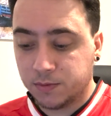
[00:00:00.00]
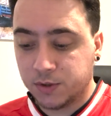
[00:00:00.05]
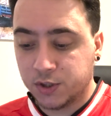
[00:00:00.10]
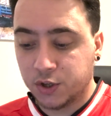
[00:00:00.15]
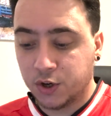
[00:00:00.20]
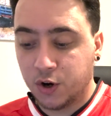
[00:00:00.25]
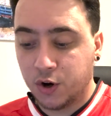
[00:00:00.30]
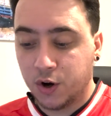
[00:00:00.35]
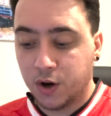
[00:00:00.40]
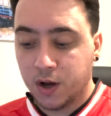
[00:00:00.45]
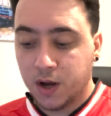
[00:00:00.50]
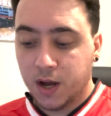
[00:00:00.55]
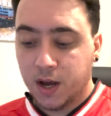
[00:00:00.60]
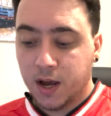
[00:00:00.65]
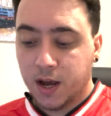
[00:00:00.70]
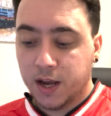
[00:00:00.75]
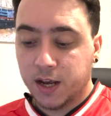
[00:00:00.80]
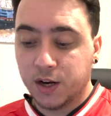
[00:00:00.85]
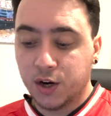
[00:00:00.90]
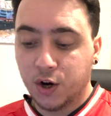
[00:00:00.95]
So,
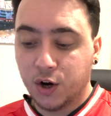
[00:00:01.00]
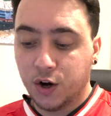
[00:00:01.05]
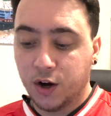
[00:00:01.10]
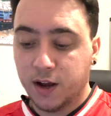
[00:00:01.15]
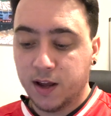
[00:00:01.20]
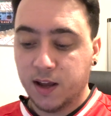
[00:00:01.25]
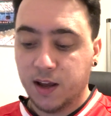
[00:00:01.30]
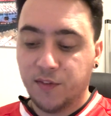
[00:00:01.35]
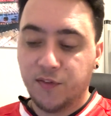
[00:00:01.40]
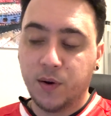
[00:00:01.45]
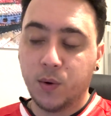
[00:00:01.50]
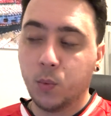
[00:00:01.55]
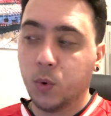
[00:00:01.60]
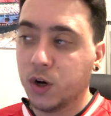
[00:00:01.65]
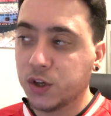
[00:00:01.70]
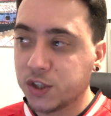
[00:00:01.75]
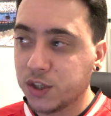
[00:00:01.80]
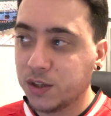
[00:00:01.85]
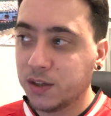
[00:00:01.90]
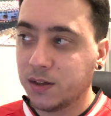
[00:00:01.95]
you know, if it
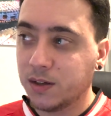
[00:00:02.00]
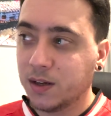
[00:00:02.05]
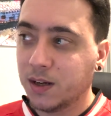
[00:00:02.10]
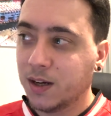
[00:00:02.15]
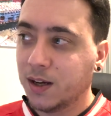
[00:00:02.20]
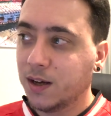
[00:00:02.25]
wasn't